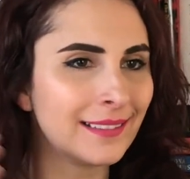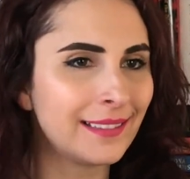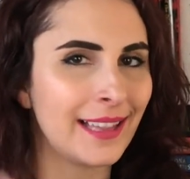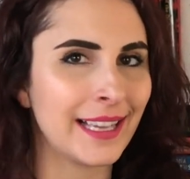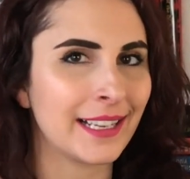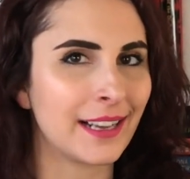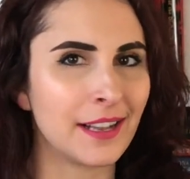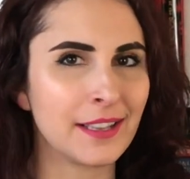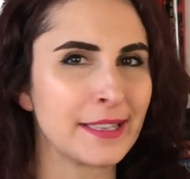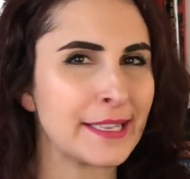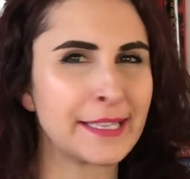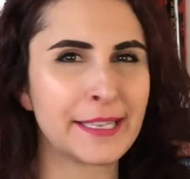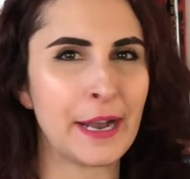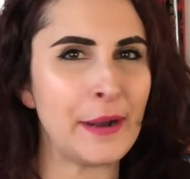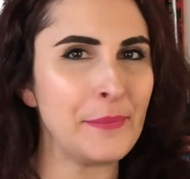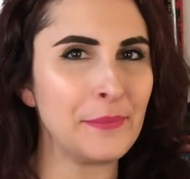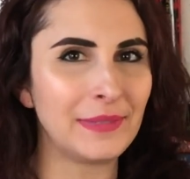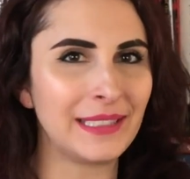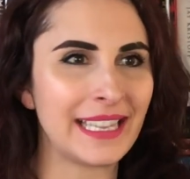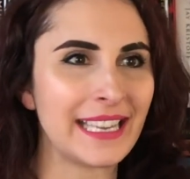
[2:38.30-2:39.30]
like on
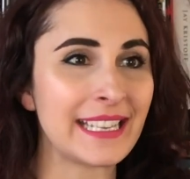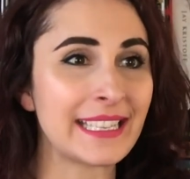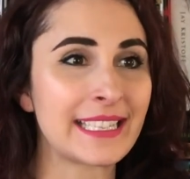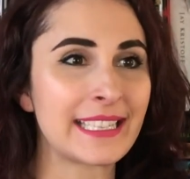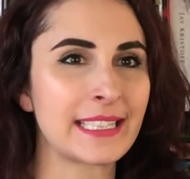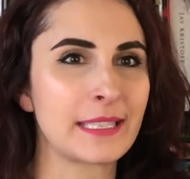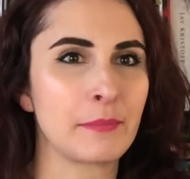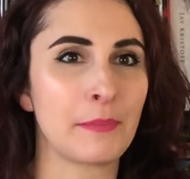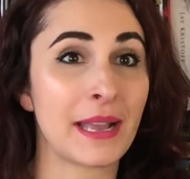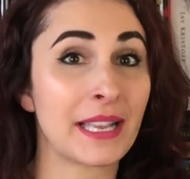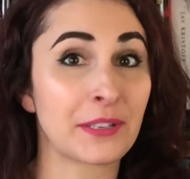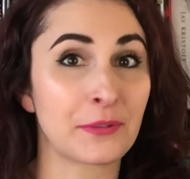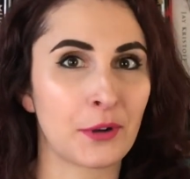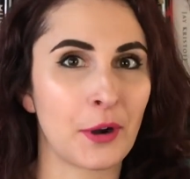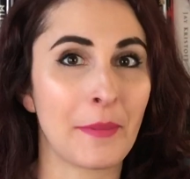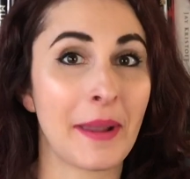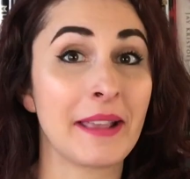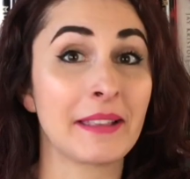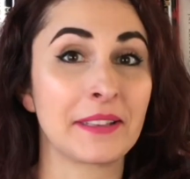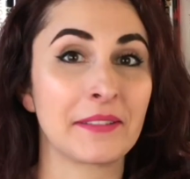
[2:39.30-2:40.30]
some lists best
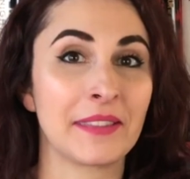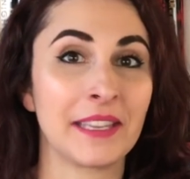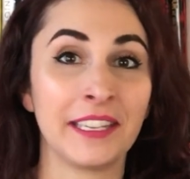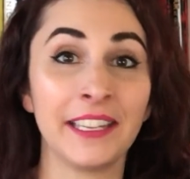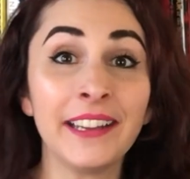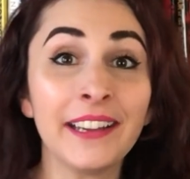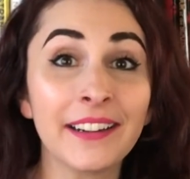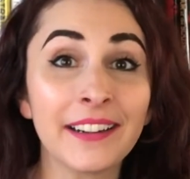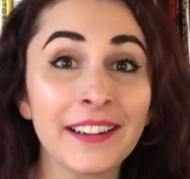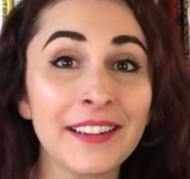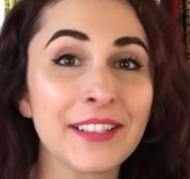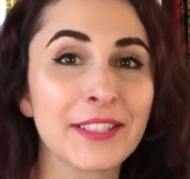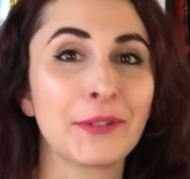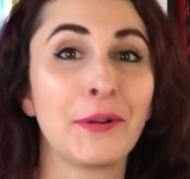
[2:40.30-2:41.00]
romance of the year.